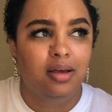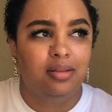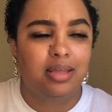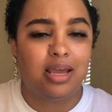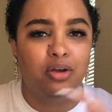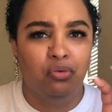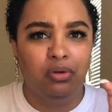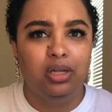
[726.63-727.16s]

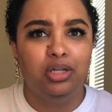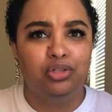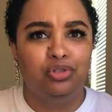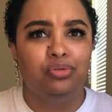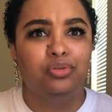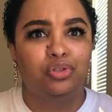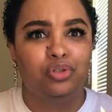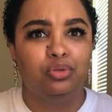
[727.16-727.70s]
that greeted
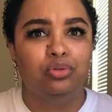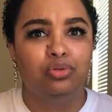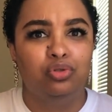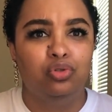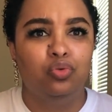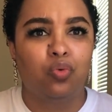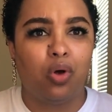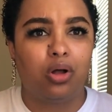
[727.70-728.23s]
you as soon as
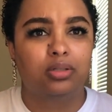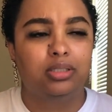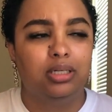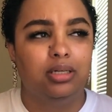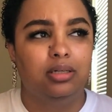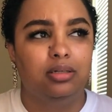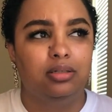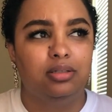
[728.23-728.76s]
you walked
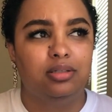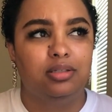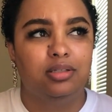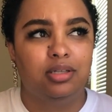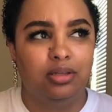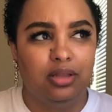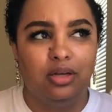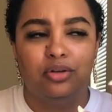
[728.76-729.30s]
in
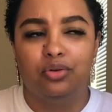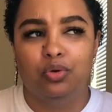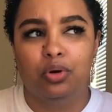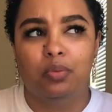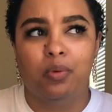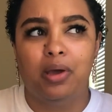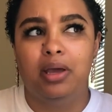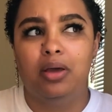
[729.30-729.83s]
to their
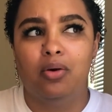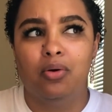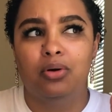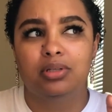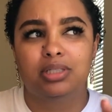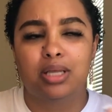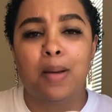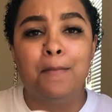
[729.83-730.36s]
doorway
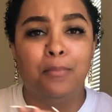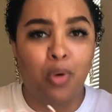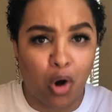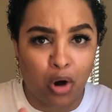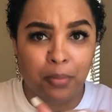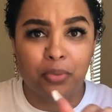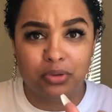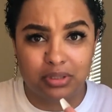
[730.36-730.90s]
on some
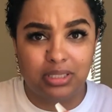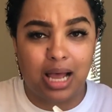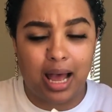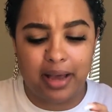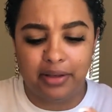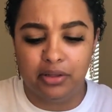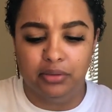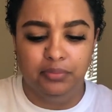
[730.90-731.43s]
marble
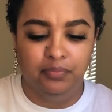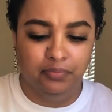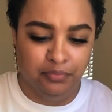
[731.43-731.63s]
tile.